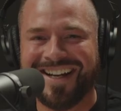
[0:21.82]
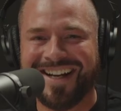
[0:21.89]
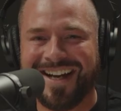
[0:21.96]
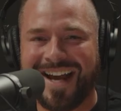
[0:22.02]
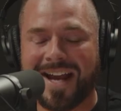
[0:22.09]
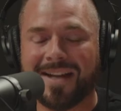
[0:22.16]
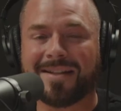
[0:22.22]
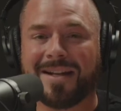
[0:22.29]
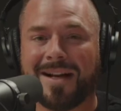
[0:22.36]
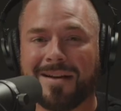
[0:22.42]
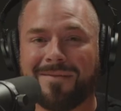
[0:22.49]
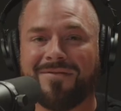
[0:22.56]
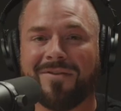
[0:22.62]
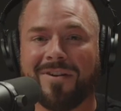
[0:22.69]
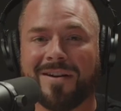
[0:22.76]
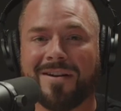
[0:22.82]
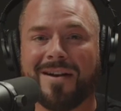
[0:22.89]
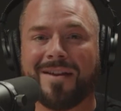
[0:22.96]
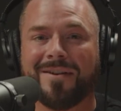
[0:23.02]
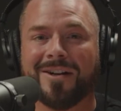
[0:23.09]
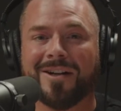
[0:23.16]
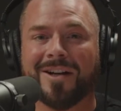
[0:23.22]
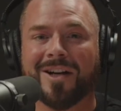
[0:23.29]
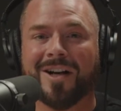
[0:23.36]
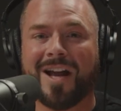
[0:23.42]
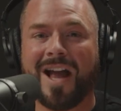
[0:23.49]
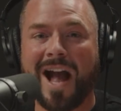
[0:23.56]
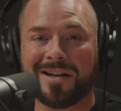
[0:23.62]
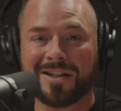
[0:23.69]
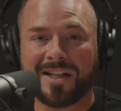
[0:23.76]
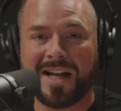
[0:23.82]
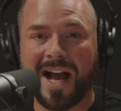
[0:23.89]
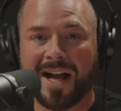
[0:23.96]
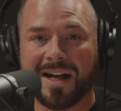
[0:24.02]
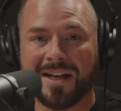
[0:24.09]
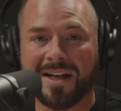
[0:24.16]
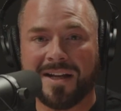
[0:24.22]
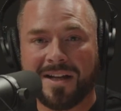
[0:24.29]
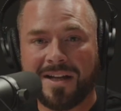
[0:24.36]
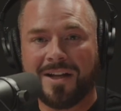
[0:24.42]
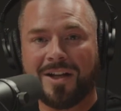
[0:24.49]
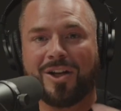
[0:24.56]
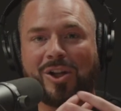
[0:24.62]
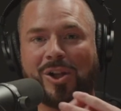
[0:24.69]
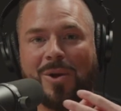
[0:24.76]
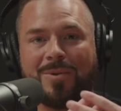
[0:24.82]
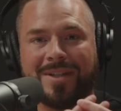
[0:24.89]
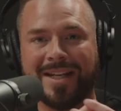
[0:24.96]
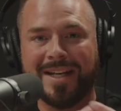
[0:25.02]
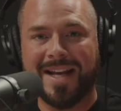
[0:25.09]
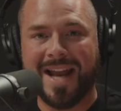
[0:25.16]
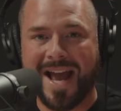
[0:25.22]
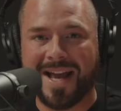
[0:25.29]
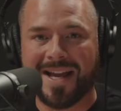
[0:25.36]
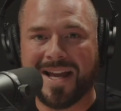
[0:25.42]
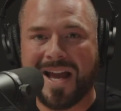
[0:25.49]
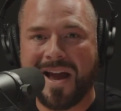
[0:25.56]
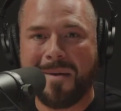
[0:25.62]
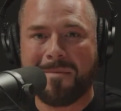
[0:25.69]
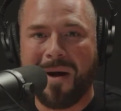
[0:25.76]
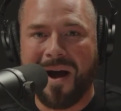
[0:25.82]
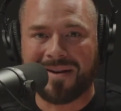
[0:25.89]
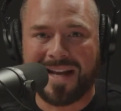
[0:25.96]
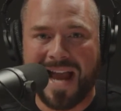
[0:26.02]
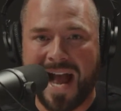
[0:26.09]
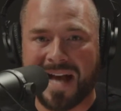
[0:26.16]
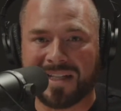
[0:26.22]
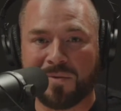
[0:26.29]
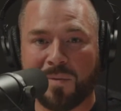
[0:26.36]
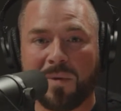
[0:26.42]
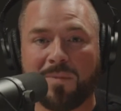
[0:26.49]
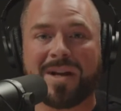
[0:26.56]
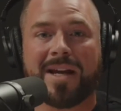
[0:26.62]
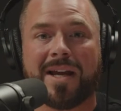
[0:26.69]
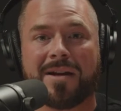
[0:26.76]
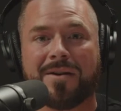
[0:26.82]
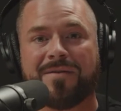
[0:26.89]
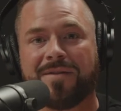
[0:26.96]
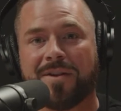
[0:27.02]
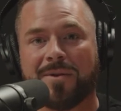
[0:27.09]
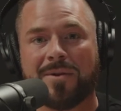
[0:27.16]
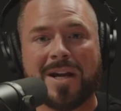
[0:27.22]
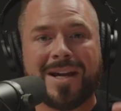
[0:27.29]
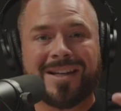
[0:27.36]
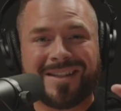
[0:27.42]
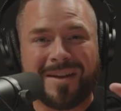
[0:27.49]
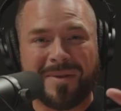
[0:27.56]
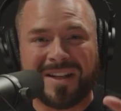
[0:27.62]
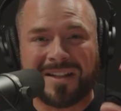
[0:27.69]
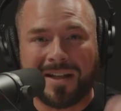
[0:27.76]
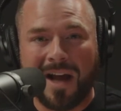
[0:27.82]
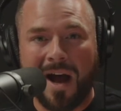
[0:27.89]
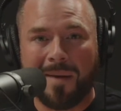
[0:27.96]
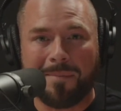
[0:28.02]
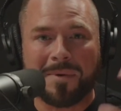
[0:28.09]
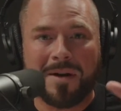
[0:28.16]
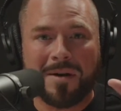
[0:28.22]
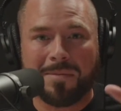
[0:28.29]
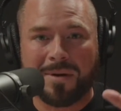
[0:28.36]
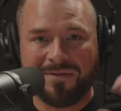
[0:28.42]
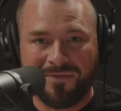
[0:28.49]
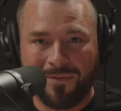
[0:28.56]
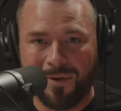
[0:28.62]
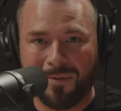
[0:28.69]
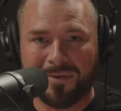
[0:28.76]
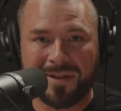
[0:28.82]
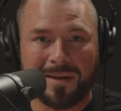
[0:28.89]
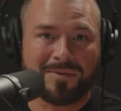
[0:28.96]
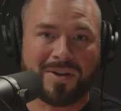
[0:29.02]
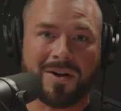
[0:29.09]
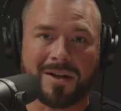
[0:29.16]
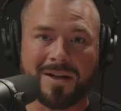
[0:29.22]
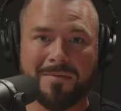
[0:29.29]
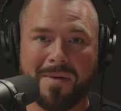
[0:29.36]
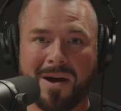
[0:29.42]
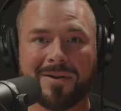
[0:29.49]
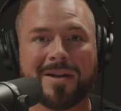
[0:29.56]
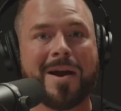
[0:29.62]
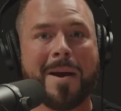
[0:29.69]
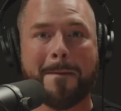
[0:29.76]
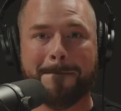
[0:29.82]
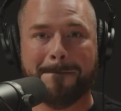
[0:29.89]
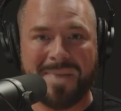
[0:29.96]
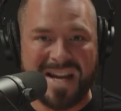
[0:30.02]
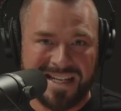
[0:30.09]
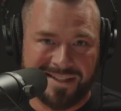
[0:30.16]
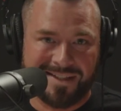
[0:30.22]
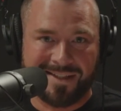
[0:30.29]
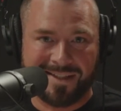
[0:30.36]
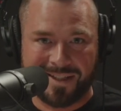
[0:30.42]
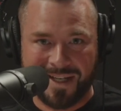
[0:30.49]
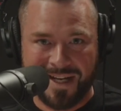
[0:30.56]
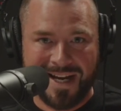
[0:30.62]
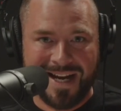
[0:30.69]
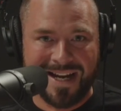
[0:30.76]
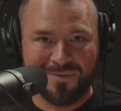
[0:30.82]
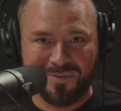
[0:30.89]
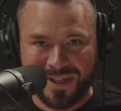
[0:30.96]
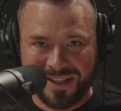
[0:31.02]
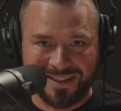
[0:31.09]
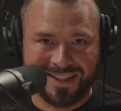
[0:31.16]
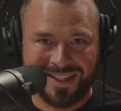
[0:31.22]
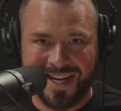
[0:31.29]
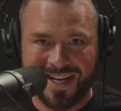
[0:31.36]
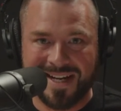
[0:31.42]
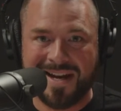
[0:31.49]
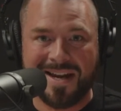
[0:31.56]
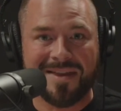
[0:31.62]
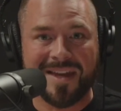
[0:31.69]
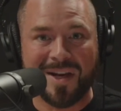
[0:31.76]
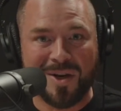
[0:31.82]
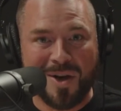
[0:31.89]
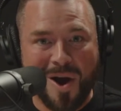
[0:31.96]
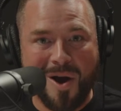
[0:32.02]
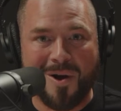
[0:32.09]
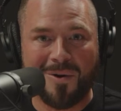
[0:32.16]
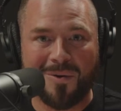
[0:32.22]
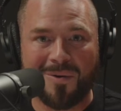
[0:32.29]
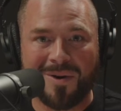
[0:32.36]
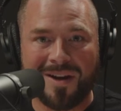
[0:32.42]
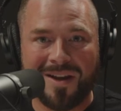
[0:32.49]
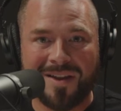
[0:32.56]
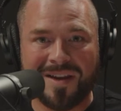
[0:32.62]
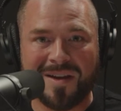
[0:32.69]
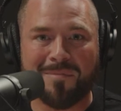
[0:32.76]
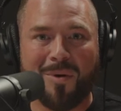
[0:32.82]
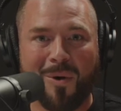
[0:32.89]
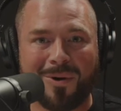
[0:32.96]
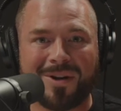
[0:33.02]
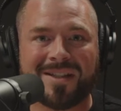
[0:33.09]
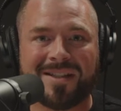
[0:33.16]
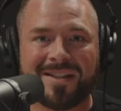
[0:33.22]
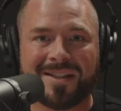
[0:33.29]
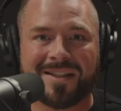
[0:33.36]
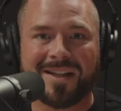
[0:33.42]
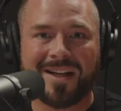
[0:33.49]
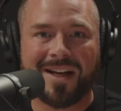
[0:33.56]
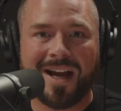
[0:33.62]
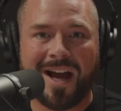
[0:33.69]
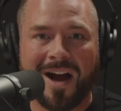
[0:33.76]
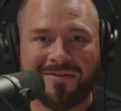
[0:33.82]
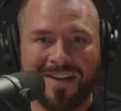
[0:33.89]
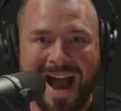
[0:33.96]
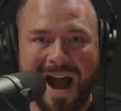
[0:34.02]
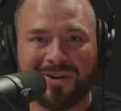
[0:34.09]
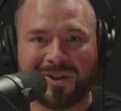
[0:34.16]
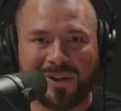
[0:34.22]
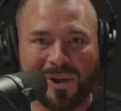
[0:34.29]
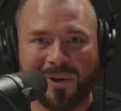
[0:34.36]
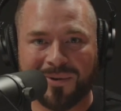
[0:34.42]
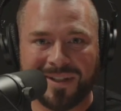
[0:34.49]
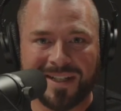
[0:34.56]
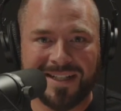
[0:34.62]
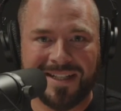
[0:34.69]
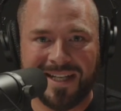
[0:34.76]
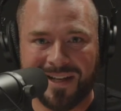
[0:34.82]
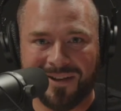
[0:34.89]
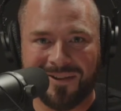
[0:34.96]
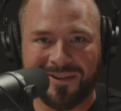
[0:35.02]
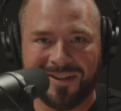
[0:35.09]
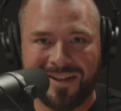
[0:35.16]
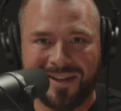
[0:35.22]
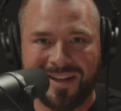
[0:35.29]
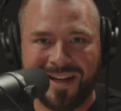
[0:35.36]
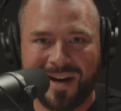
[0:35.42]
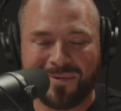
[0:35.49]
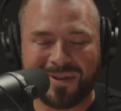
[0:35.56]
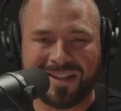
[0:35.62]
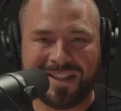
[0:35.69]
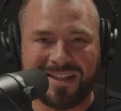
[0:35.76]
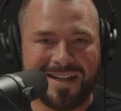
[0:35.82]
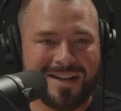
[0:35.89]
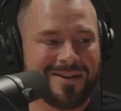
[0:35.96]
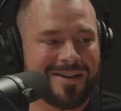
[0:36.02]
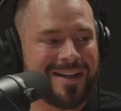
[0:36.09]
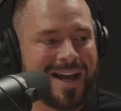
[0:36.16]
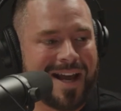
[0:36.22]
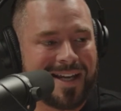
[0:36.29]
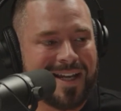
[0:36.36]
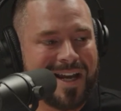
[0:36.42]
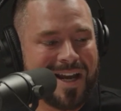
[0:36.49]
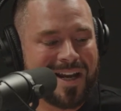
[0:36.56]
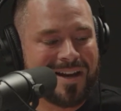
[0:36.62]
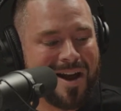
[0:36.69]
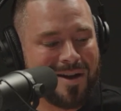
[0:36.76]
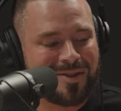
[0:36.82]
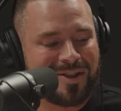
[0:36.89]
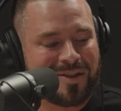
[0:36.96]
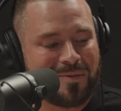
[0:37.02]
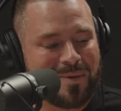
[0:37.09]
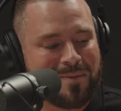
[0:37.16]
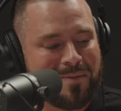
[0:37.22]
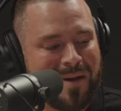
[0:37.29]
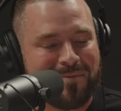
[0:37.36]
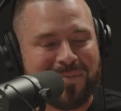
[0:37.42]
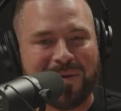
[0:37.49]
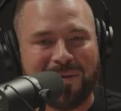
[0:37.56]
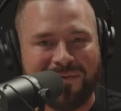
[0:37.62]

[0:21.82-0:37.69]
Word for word: hey, it's time for another hashtag closing day podcast where we interview some of the top performers. I'm talking about beasts in real estate that know the importance of how to close a deal. And we're sitting here today, not just with my beautiful